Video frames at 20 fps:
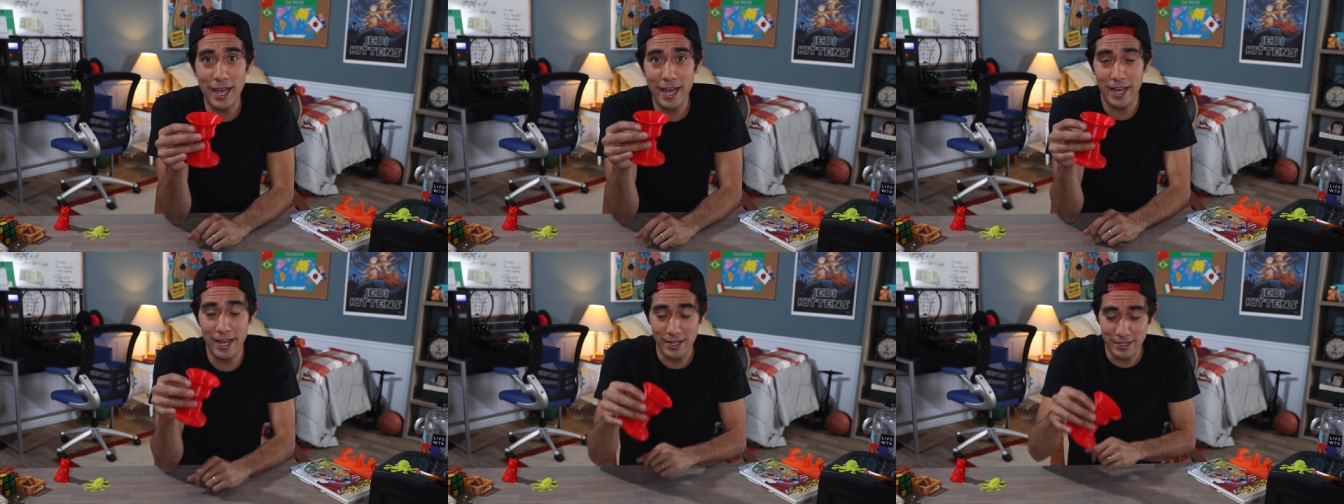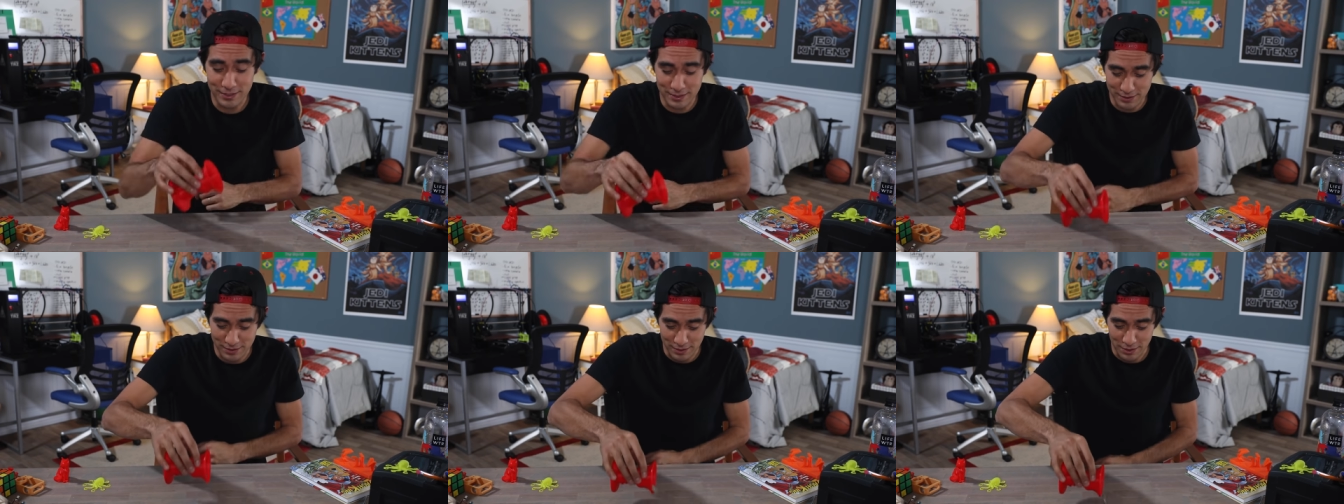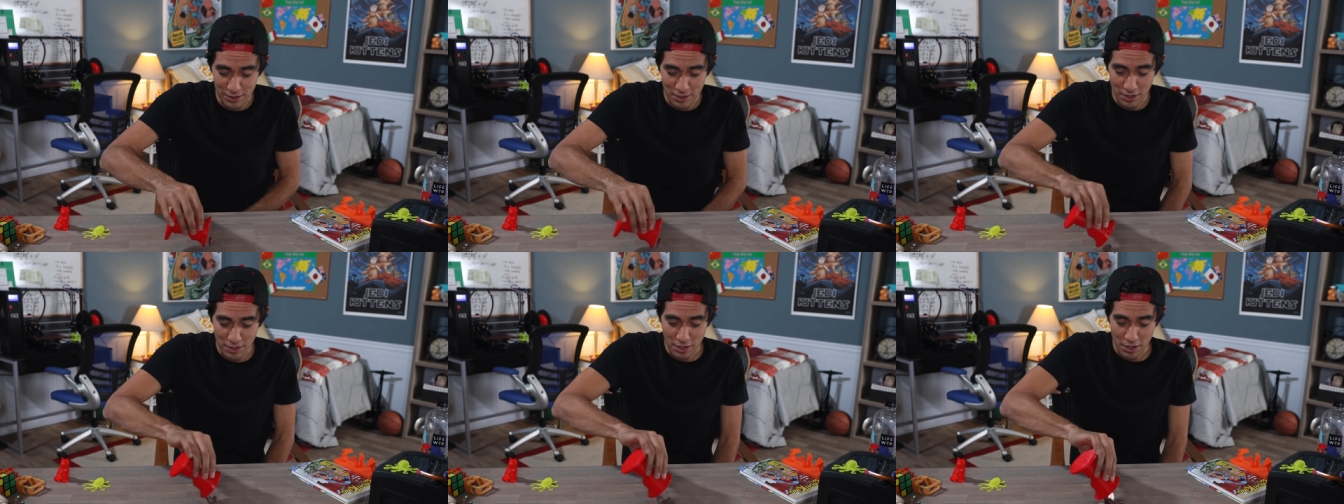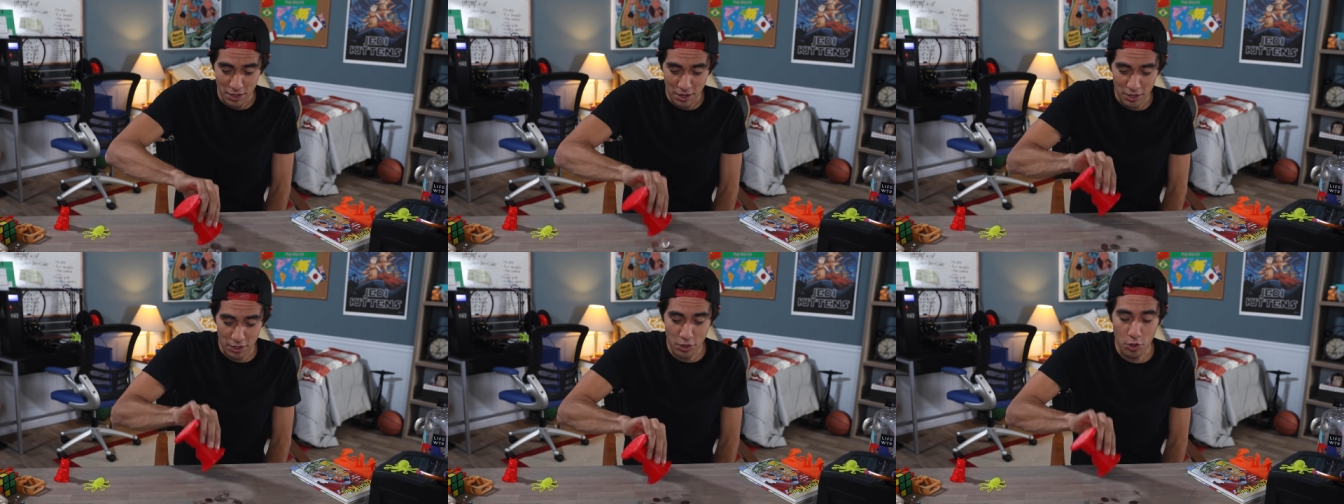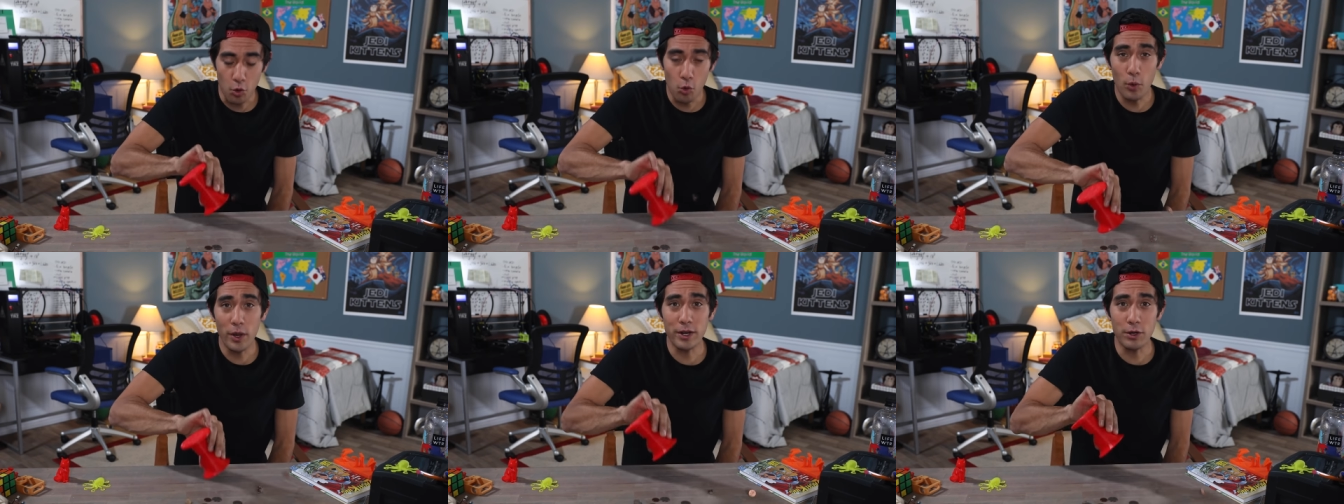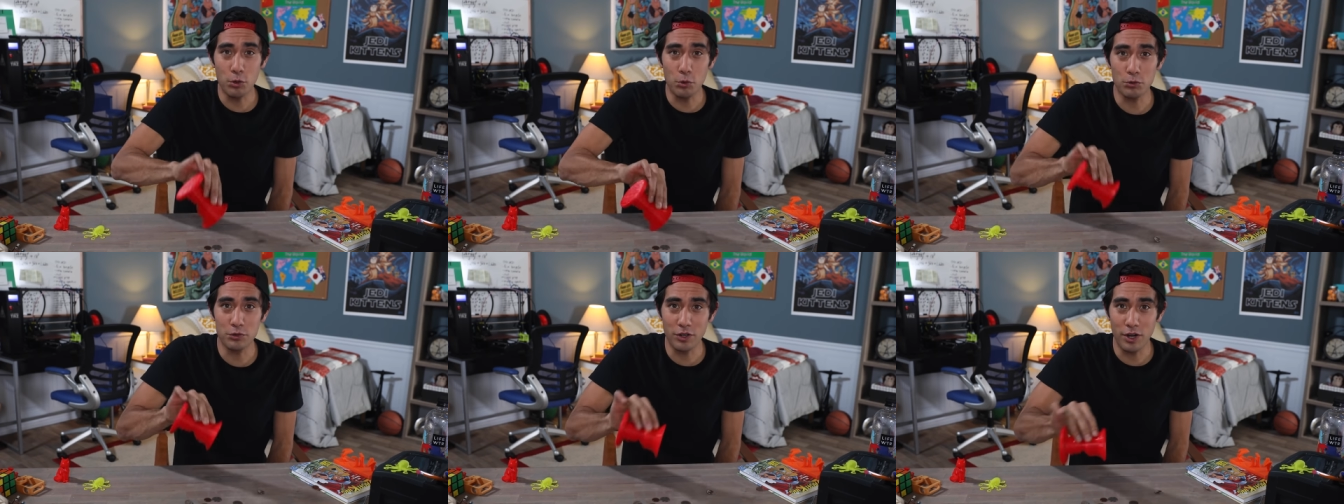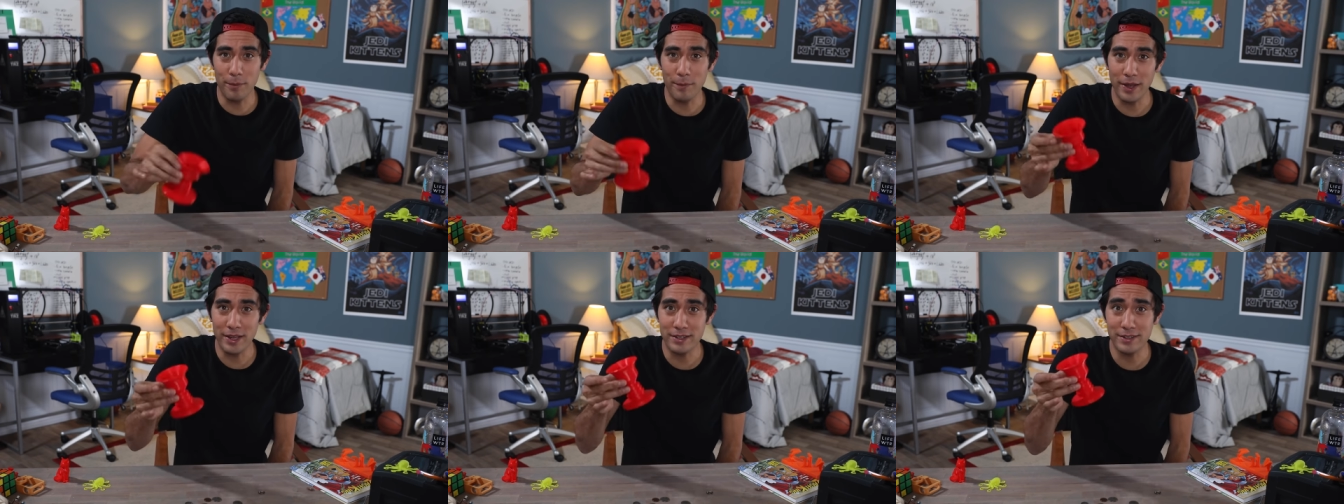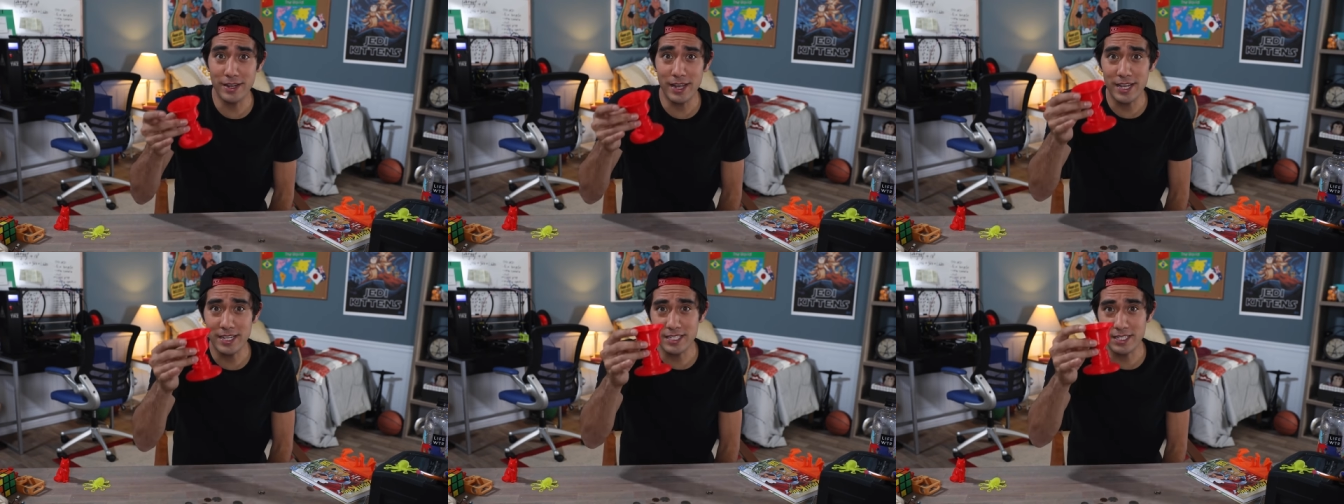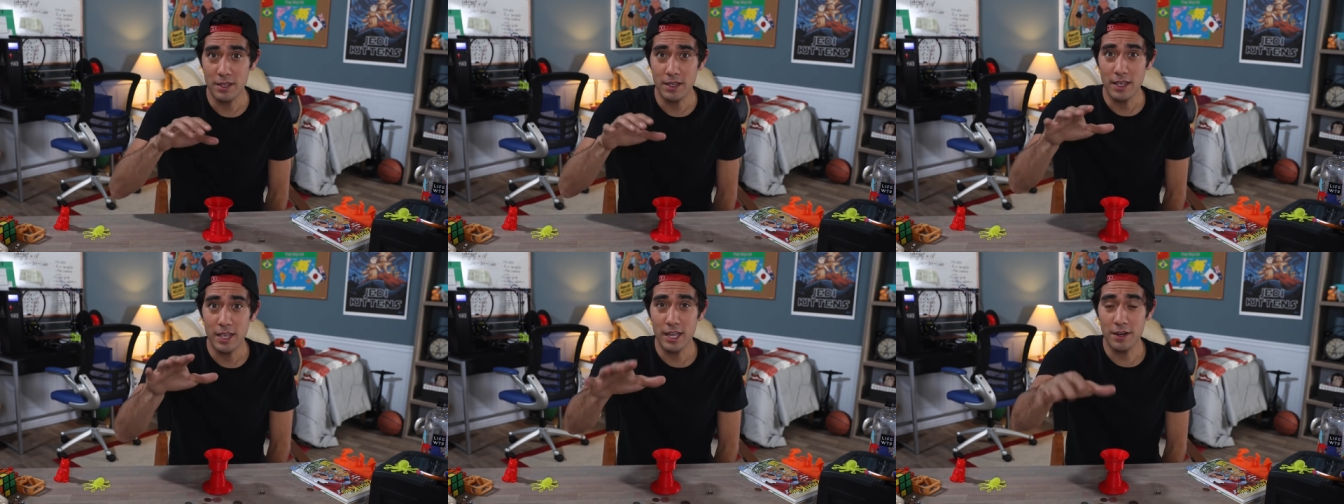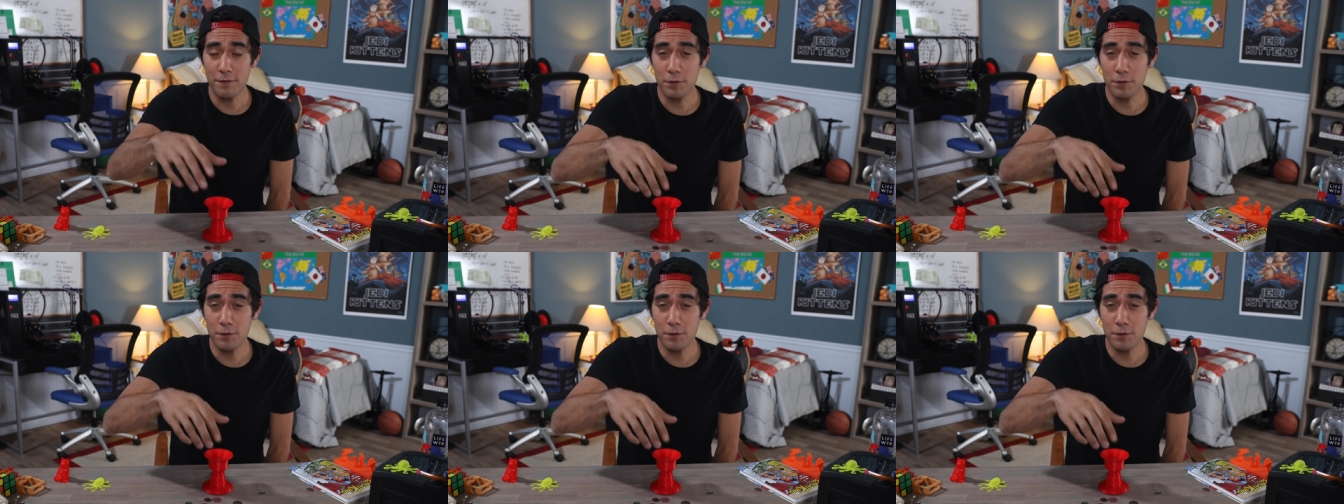as a coin holder on my desk, and